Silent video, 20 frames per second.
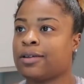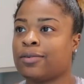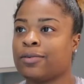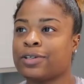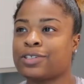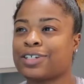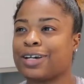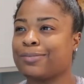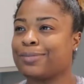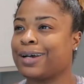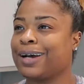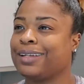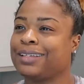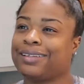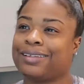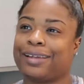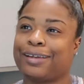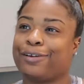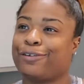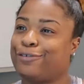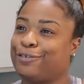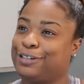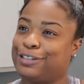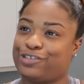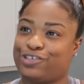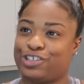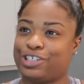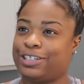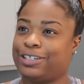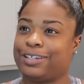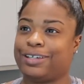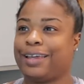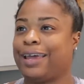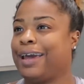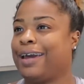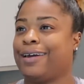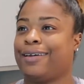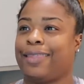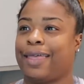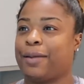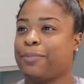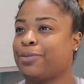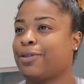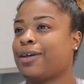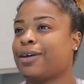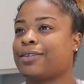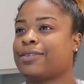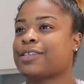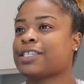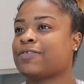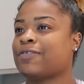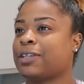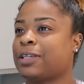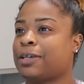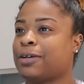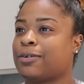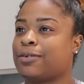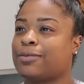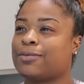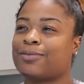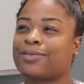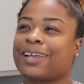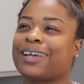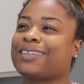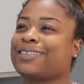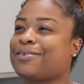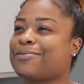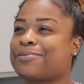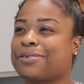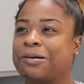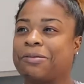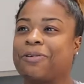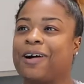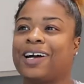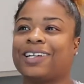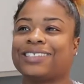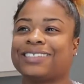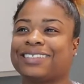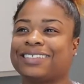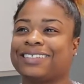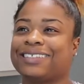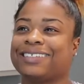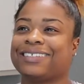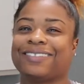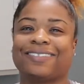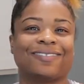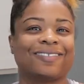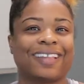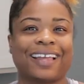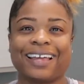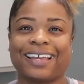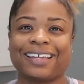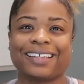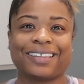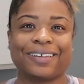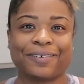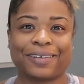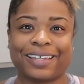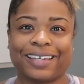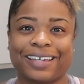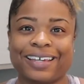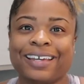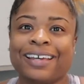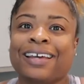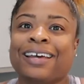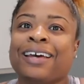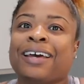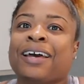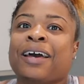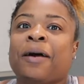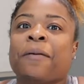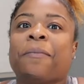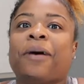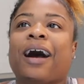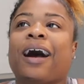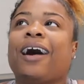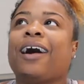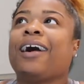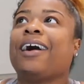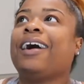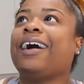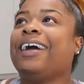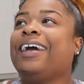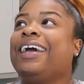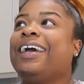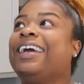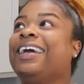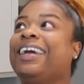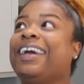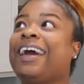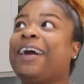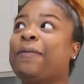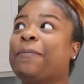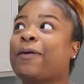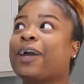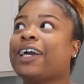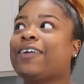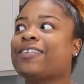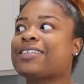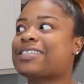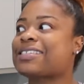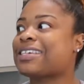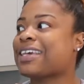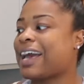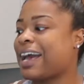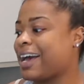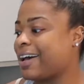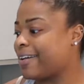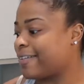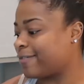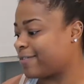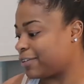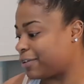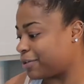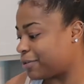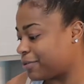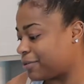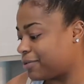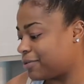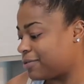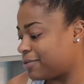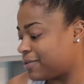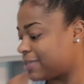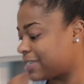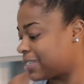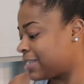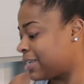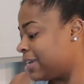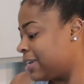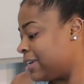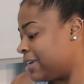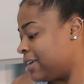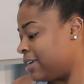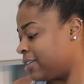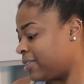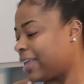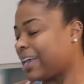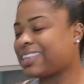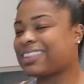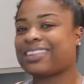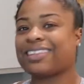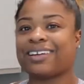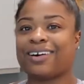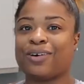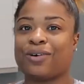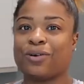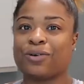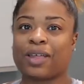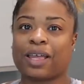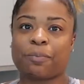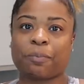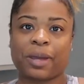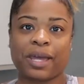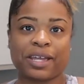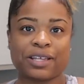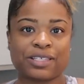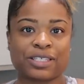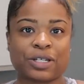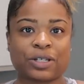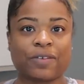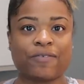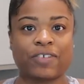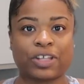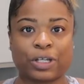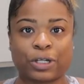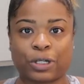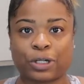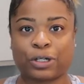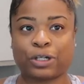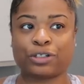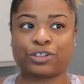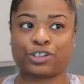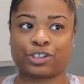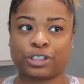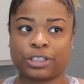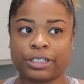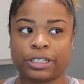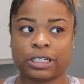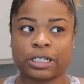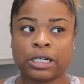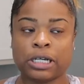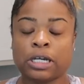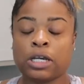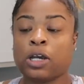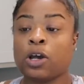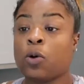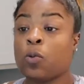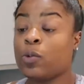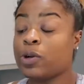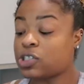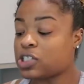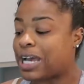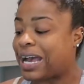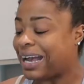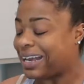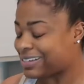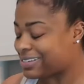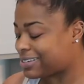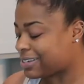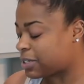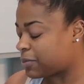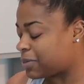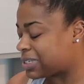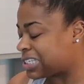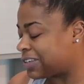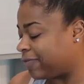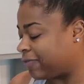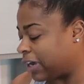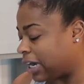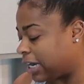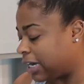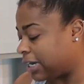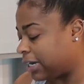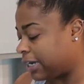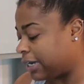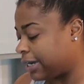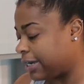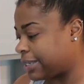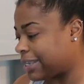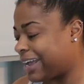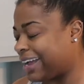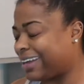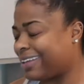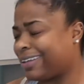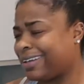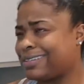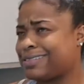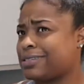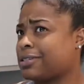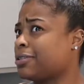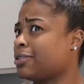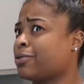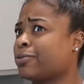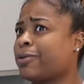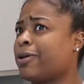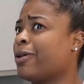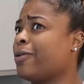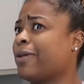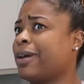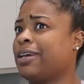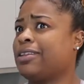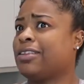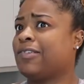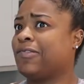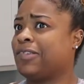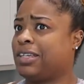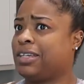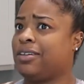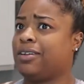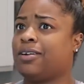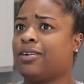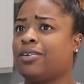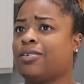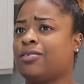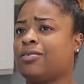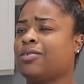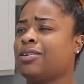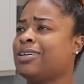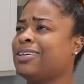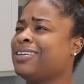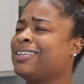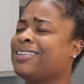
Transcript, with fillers: which I'm kind of like cringing at like plugging this video, like don't go watch it, like low key. But I previously have used like the whole like baking soda vinegar trick, which actually was fine. I like did it the wrong way in the video.